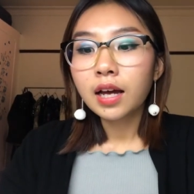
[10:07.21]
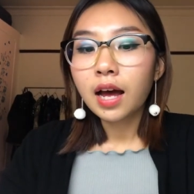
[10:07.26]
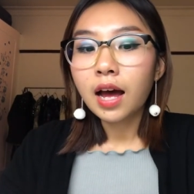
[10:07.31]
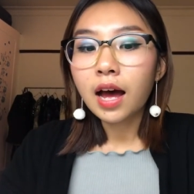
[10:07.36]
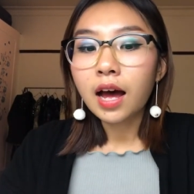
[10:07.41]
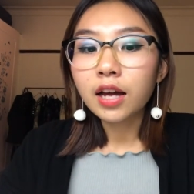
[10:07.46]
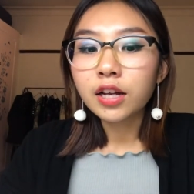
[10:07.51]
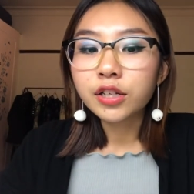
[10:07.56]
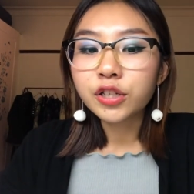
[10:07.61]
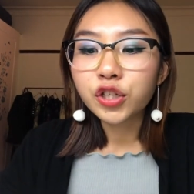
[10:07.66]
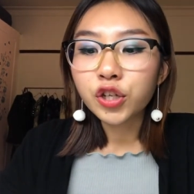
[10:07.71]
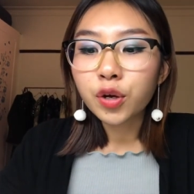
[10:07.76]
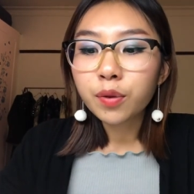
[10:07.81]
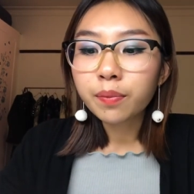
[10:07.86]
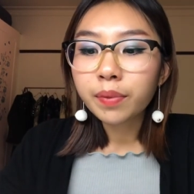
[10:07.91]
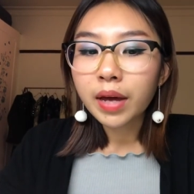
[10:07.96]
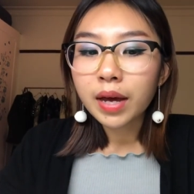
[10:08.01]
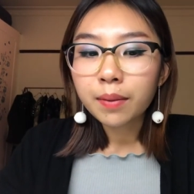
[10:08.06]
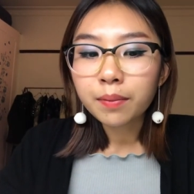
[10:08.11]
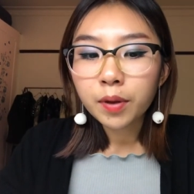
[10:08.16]
uh,
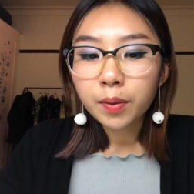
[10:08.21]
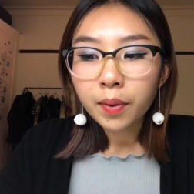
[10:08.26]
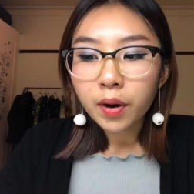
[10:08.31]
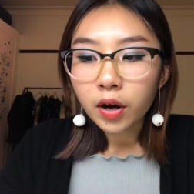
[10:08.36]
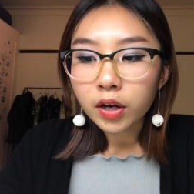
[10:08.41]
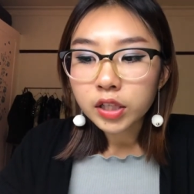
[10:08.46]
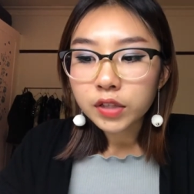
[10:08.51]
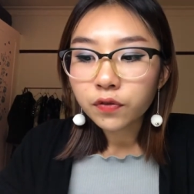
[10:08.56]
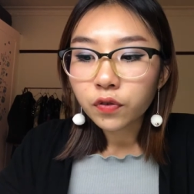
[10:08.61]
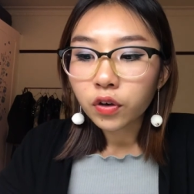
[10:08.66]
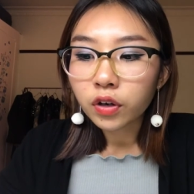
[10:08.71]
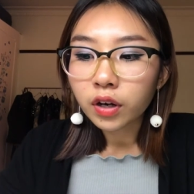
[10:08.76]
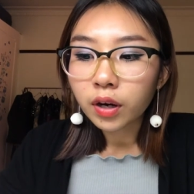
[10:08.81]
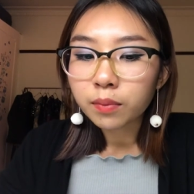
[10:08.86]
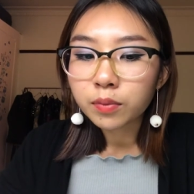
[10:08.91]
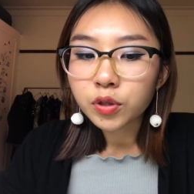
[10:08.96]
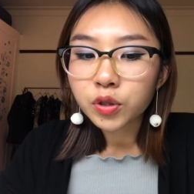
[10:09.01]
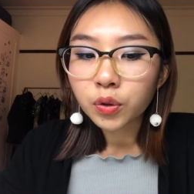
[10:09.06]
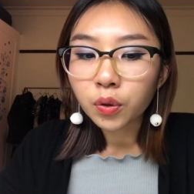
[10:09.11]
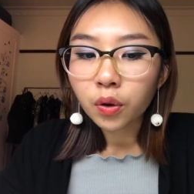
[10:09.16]
don't blame your parents for it
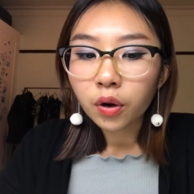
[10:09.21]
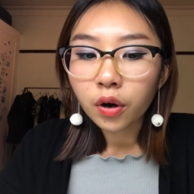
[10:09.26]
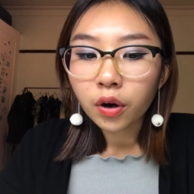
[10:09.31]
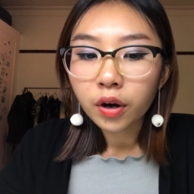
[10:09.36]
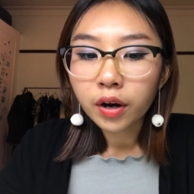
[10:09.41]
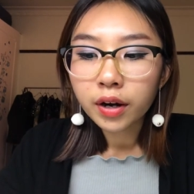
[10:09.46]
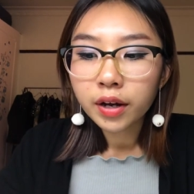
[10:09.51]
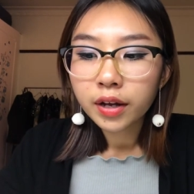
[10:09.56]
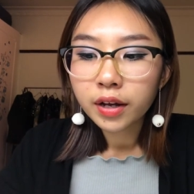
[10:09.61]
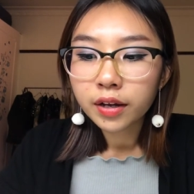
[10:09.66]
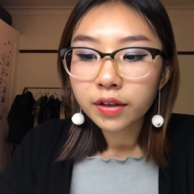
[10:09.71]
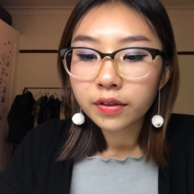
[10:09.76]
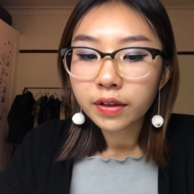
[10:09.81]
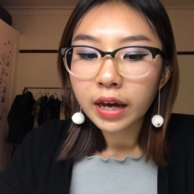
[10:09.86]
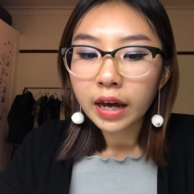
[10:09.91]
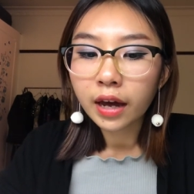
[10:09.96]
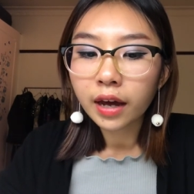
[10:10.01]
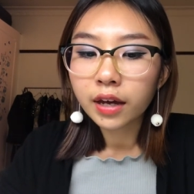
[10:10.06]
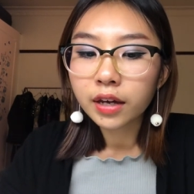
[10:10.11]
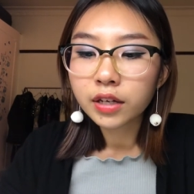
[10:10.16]
I'm sure
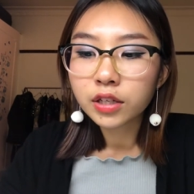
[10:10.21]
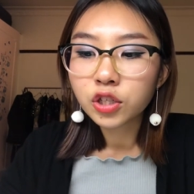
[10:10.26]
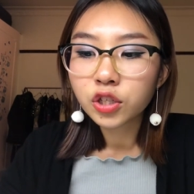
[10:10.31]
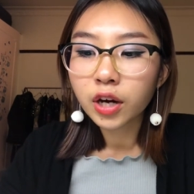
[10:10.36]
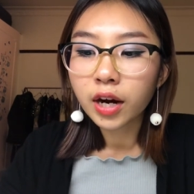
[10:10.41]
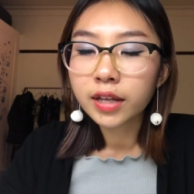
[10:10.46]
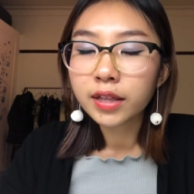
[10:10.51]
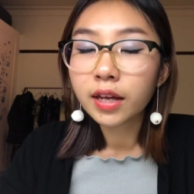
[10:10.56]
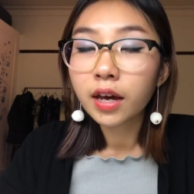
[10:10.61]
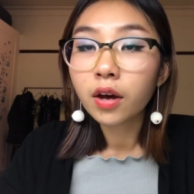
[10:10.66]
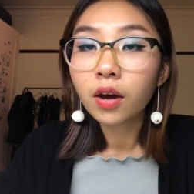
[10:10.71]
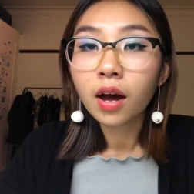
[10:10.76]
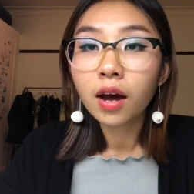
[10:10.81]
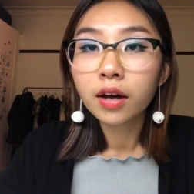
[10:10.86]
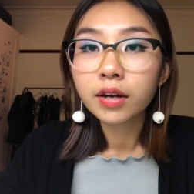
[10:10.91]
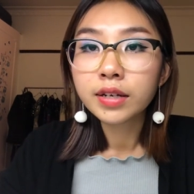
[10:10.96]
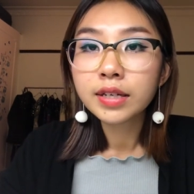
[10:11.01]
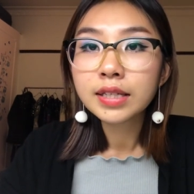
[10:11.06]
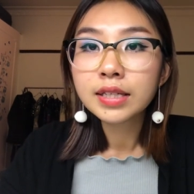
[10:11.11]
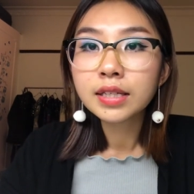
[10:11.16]
they tried their
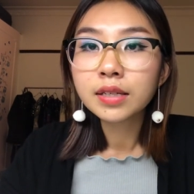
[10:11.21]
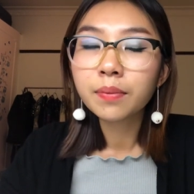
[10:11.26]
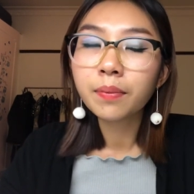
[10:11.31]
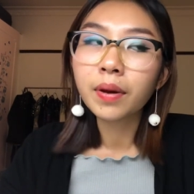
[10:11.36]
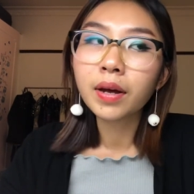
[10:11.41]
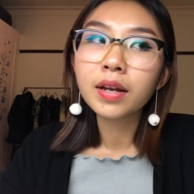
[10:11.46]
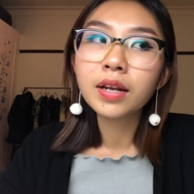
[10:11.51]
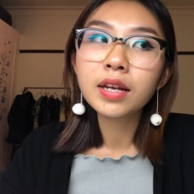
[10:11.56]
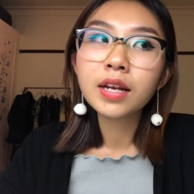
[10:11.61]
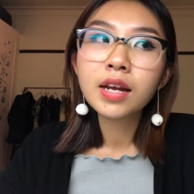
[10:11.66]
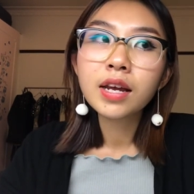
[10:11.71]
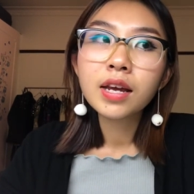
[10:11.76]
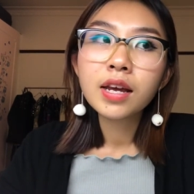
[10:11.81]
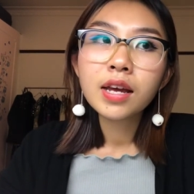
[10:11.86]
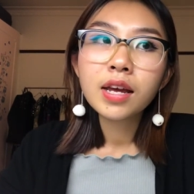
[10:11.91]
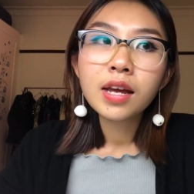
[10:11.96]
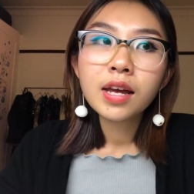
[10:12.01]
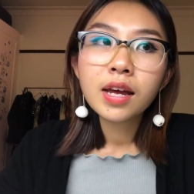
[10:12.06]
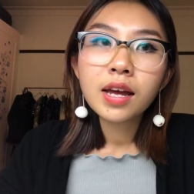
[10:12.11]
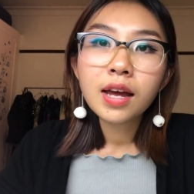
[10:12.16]
hardest but
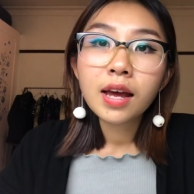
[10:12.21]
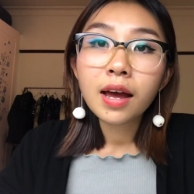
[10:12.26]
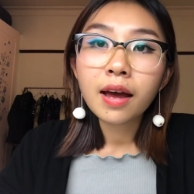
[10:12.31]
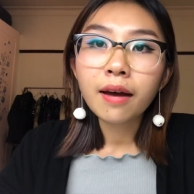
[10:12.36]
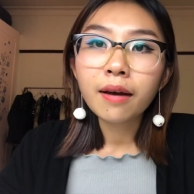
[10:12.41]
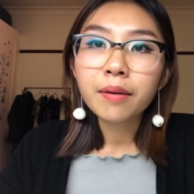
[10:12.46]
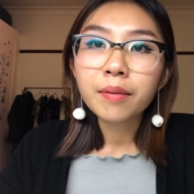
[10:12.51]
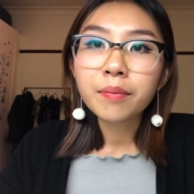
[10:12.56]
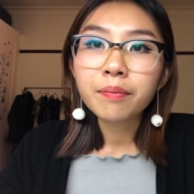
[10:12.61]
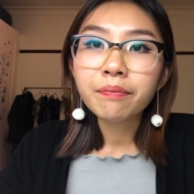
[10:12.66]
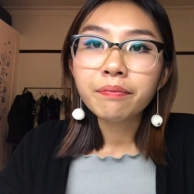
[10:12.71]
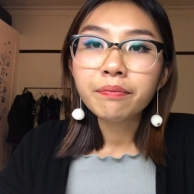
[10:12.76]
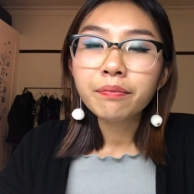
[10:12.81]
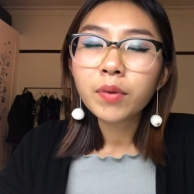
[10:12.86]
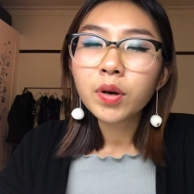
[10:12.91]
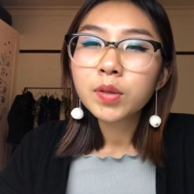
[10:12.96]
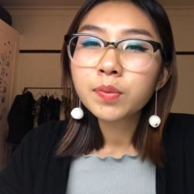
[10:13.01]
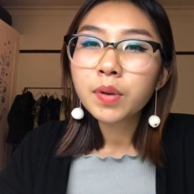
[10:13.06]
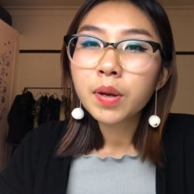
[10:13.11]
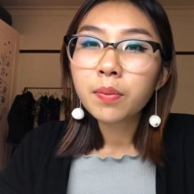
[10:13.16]
um,
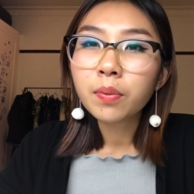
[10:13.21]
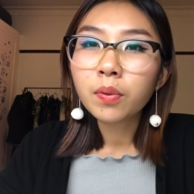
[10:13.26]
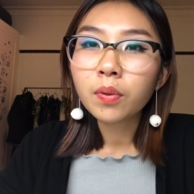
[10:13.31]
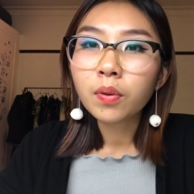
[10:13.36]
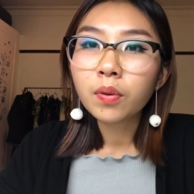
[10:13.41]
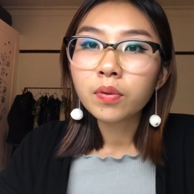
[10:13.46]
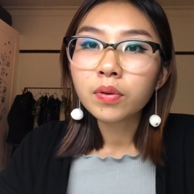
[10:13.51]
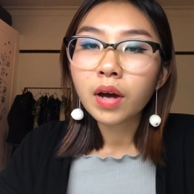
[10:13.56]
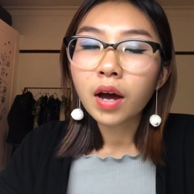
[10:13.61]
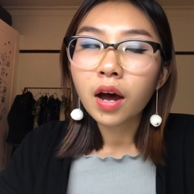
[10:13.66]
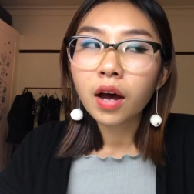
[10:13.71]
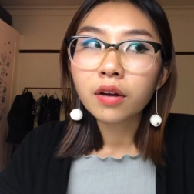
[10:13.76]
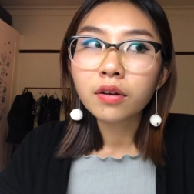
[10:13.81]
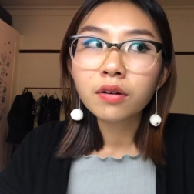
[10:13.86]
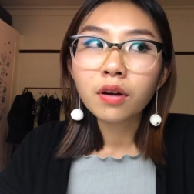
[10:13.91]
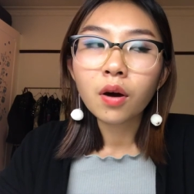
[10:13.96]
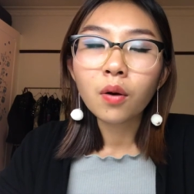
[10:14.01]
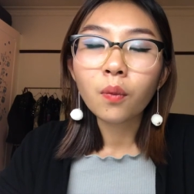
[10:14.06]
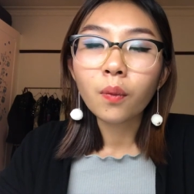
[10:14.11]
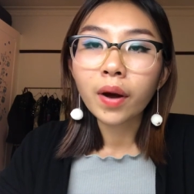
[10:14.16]
most people aren't
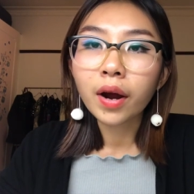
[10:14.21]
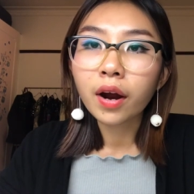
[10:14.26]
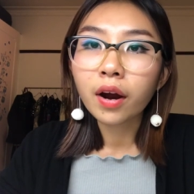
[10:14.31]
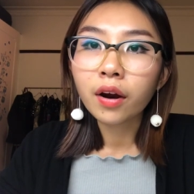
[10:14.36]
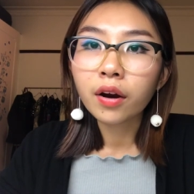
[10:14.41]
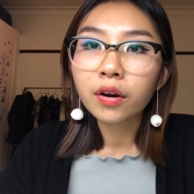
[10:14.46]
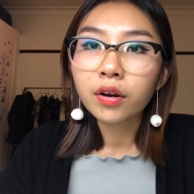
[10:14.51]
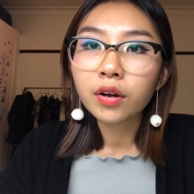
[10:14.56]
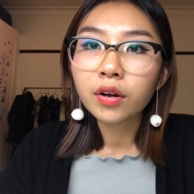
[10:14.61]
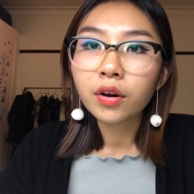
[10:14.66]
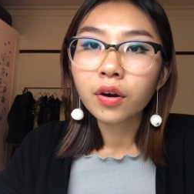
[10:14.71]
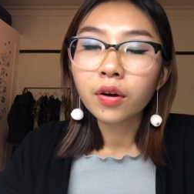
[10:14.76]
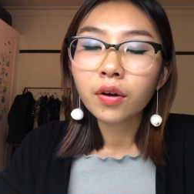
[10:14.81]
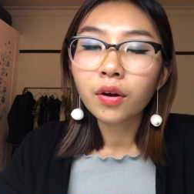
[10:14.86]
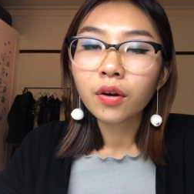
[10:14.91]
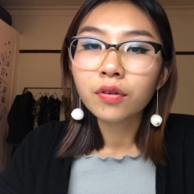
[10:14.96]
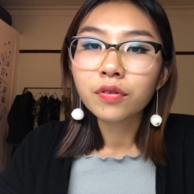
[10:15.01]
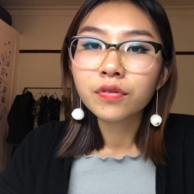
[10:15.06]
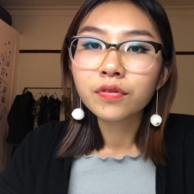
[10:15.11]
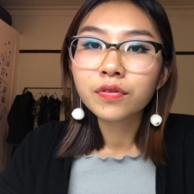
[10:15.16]
aware you know
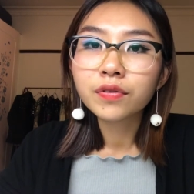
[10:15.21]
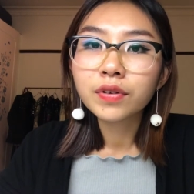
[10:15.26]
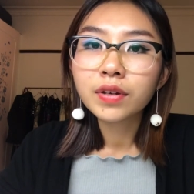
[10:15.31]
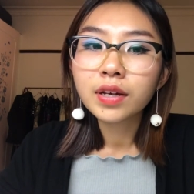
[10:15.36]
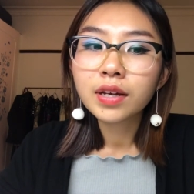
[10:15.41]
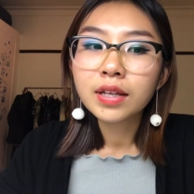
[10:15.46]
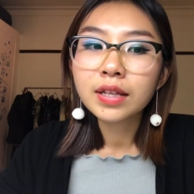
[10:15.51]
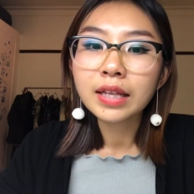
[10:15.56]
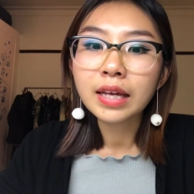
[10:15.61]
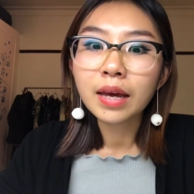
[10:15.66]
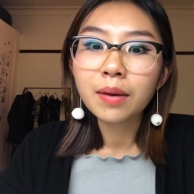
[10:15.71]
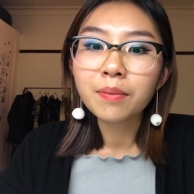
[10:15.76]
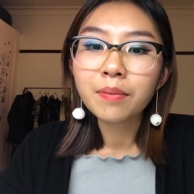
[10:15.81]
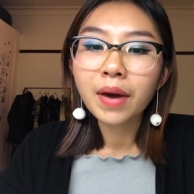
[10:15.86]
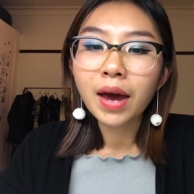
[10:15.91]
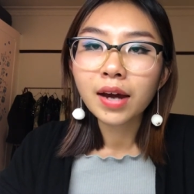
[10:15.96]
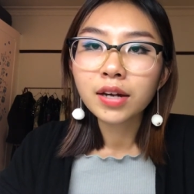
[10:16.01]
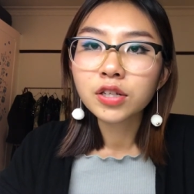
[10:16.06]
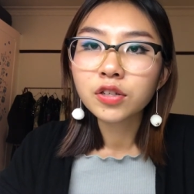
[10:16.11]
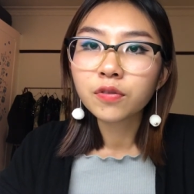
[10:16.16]
of the
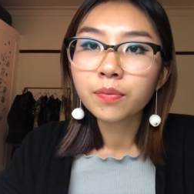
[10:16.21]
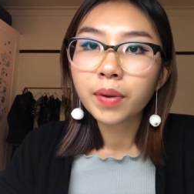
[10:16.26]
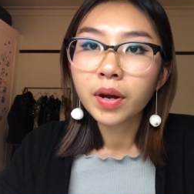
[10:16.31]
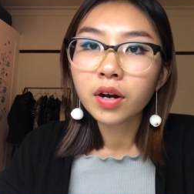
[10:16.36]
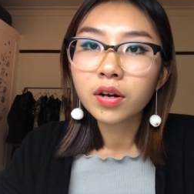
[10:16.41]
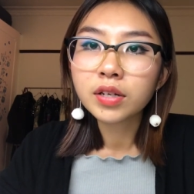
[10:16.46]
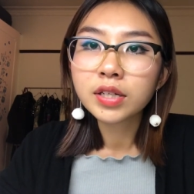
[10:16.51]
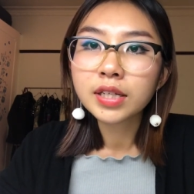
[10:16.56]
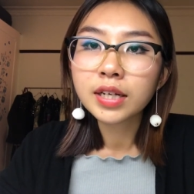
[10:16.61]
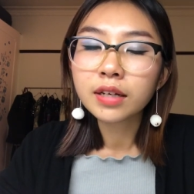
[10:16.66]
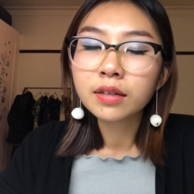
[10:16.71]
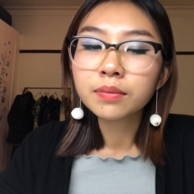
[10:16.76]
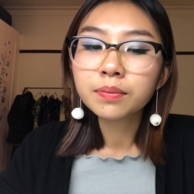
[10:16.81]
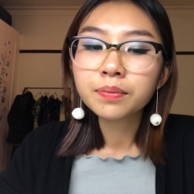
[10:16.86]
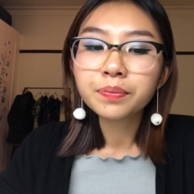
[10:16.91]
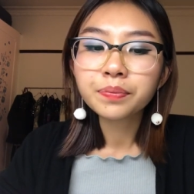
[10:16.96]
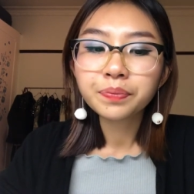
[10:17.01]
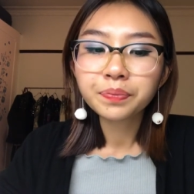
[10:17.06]
impact of parenting